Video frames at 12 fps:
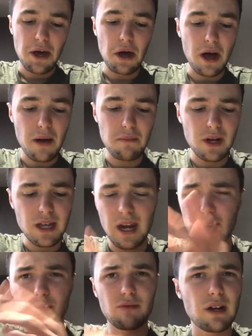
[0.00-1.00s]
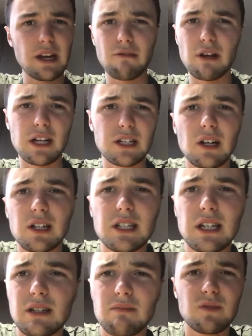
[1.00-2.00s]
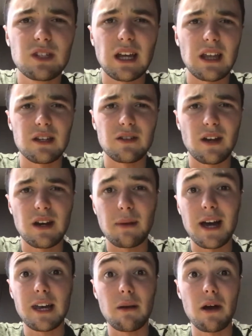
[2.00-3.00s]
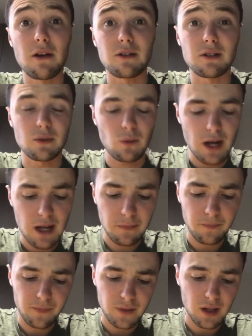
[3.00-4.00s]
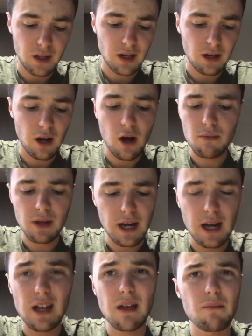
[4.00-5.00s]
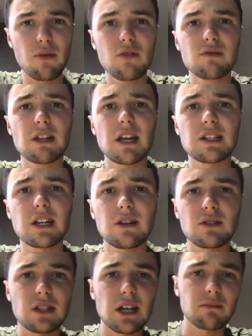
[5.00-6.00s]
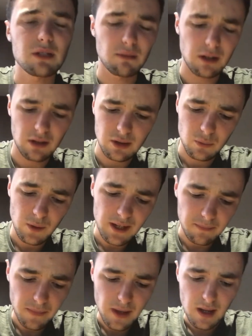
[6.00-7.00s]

but yeah, no, really, really exciting to get the Defender back in America as well. I hope that improves their sales and helps them a lot as well.